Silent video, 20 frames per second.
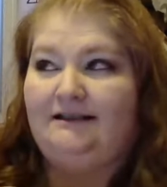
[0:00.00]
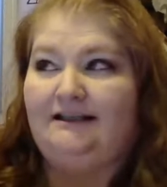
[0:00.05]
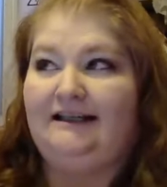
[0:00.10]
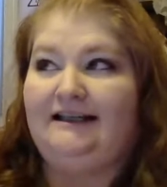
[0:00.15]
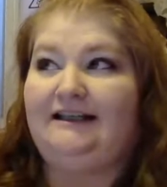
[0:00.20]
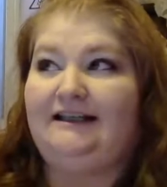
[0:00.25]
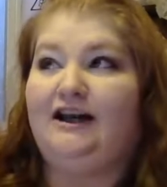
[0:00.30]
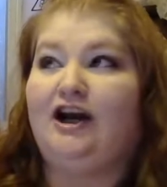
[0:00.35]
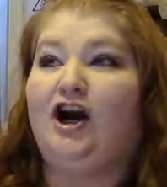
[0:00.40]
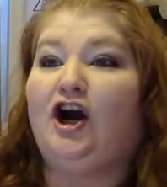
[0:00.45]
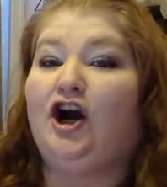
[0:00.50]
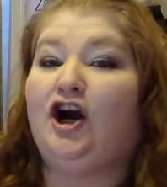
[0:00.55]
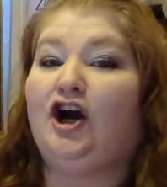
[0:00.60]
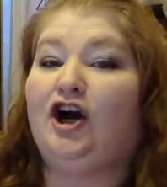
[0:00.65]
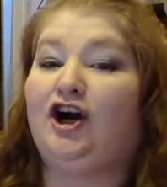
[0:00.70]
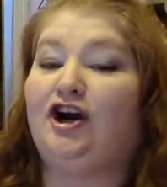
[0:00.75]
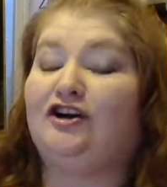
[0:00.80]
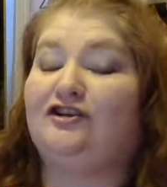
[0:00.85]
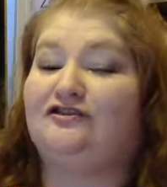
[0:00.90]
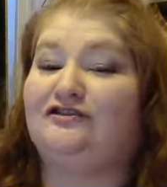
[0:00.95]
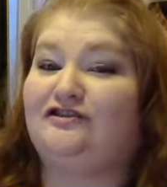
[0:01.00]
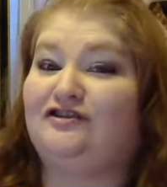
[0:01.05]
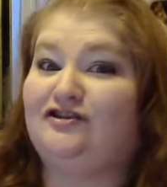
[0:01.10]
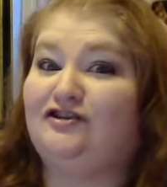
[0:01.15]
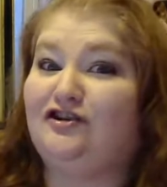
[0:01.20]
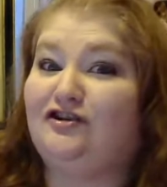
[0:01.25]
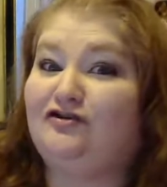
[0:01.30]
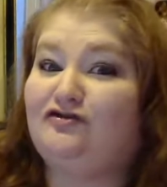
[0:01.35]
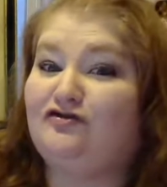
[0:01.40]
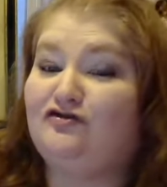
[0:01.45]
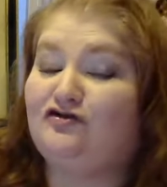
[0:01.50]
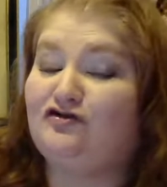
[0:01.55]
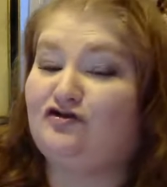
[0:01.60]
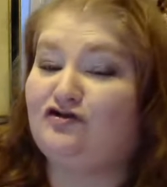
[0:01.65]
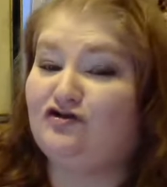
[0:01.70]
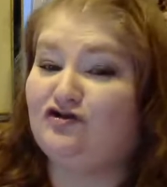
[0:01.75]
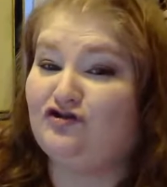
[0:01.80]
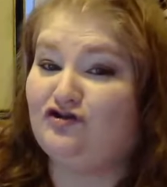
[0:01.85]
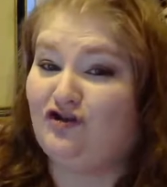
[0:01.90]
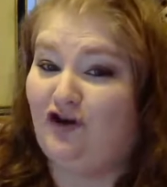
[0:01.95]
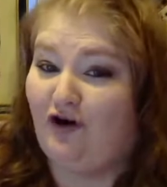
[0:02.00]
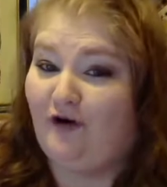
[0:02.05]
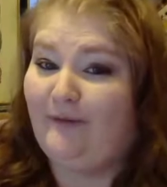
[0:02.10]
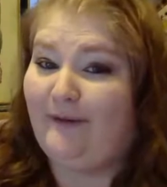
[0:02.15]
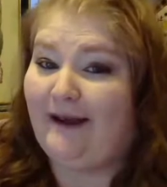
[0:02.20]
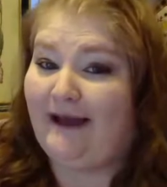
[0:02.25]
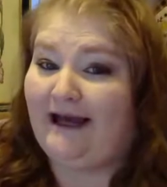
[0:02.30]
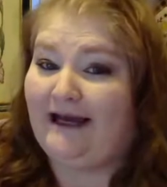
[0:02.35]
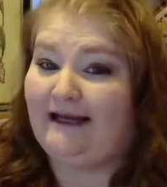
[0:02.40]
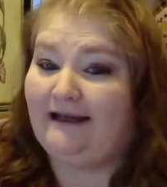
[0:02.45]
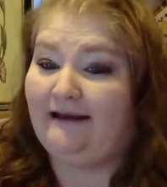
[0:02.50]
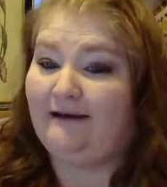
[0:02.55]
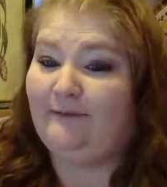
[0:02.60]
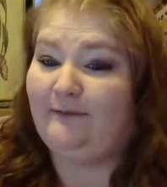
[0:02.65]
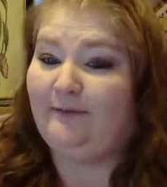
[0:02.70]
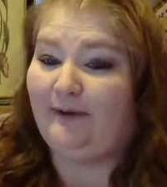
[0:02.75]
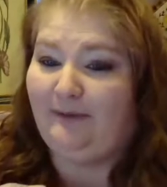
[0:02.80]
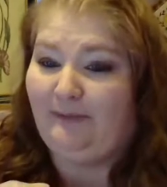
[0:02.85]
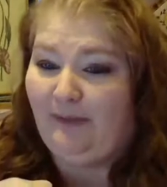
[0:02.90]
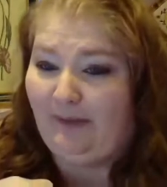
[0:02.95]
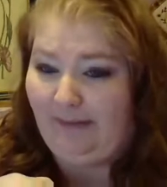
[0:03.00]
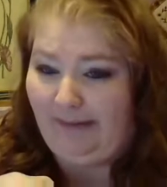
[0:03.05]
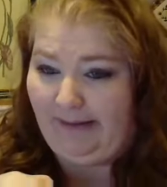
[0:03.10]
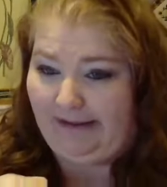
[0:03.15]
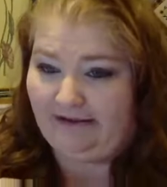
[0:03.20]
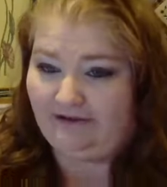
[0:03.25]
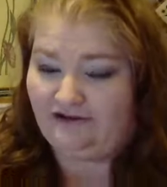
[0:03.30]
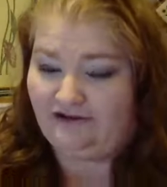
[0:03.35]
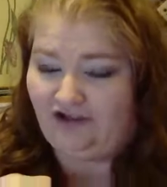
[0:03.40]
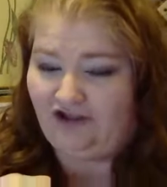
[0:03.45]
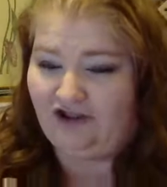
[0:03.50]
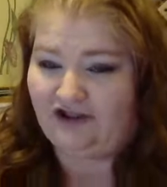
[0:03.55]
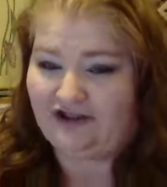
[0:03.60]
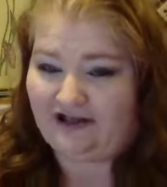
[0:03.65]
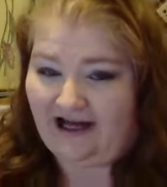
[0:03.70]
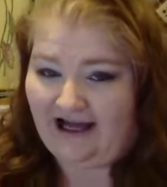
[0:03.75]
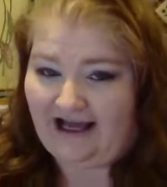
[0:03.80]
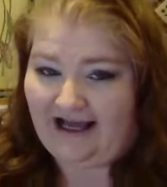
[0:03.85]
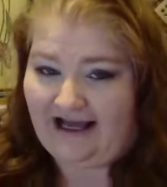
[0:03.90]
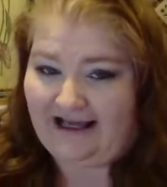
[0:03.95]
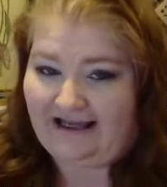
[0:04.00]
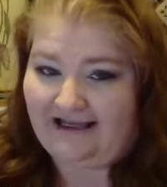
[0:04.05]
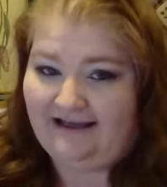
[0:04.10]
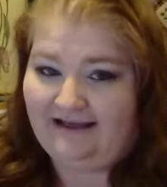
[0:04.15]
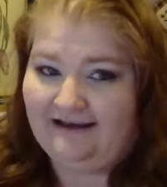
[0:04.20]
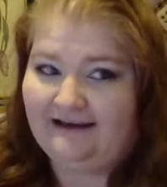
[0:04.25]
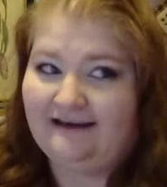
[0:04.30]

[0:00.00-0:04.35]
it hurts so bad. Be prepared to cry.